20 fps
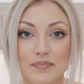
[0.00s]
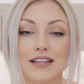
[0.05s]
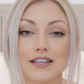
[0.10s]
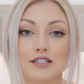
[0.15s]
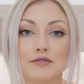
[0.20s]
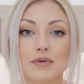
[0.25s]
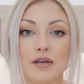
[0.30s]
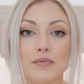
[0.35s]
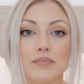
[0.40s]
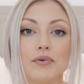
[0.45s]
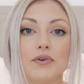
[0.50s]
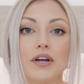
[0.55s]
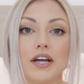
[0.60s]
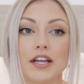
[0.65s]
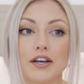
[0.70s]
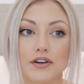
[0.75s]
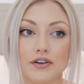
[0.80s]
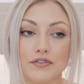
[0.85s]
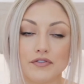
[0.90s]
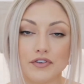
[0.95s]
These people
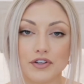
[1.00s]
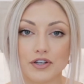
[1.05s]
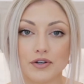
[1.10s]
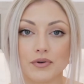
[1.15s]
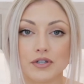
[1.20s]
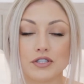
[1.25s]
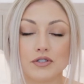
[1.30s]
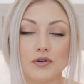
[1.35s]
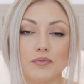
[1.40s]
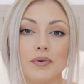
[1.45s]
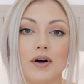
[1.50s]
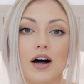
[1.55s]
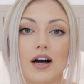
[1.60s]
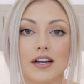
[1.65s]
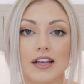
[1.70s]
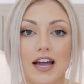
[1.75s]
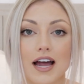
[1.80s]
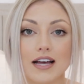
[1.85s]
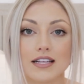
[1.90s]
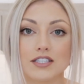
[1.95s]
interview and do a
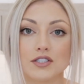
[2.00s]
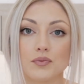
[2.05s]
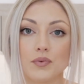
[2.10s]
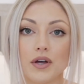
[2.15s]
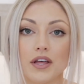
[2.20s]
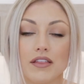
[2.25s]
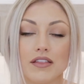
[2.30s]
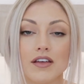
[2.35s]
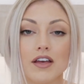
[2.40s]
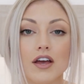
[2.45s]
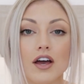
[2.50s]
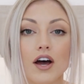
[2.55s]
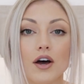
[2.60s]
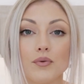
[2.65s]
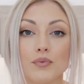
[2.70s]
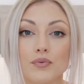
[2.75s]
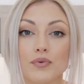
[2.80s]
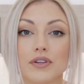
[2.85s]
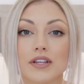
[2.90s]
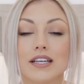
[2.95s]
podcast with
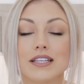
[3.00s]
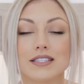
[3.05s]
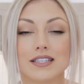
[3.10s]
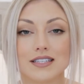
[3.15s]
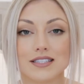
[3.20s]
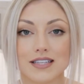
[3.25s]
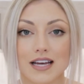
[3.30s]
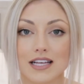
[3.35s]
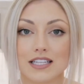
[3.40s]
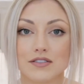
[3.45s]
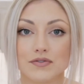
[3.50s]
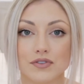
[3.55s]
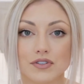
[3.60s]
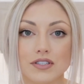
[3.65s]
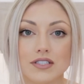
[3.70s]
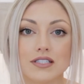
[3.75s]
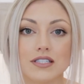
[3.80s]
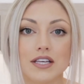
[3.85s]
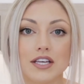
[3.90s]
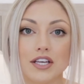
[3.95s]
a really successful
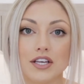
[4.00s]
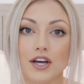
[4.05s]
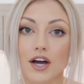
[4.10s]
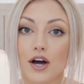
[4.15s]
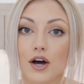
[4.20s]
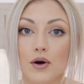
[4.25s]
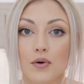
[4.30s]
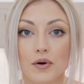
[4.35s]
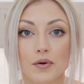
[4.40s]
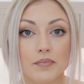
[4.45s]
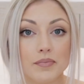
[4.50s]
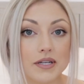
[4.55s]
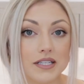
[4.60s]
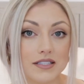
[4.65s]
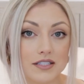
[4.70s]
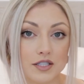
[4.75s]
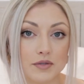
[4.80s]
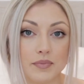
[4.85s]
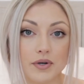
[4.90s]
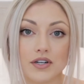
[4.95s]
CEO or
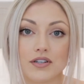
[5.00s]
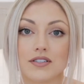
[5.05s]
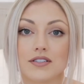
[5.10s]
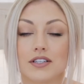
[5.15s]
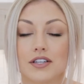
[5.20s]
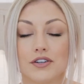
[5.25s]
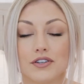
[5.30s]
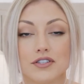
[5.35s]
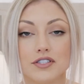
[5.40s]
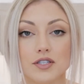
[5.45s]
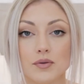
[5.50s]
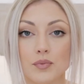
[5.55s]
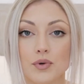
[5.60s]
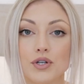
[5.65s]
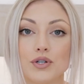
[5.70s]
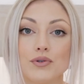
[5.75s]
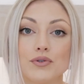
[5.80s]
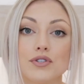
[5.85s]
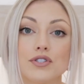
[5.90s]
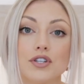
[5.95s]
business person or
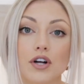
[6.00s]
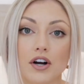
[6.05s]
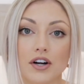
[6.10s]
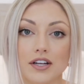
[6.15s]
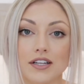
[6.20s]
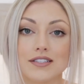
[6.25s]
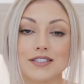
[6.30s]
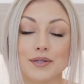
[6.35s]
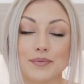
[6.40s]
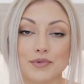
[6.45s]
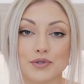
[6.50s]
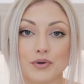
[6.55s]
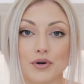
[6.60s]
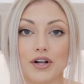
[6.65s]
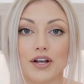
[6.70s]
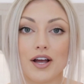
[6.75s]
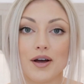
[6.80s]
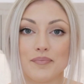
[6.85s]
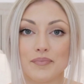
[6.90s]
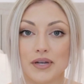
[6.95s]
someone who started some
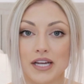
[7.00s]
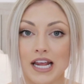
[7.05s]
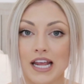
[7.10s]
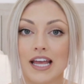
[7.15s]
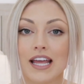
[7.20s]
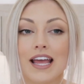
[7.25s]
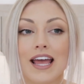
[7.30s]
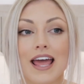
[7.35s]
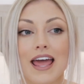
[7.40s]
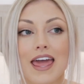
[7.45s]
sort of company,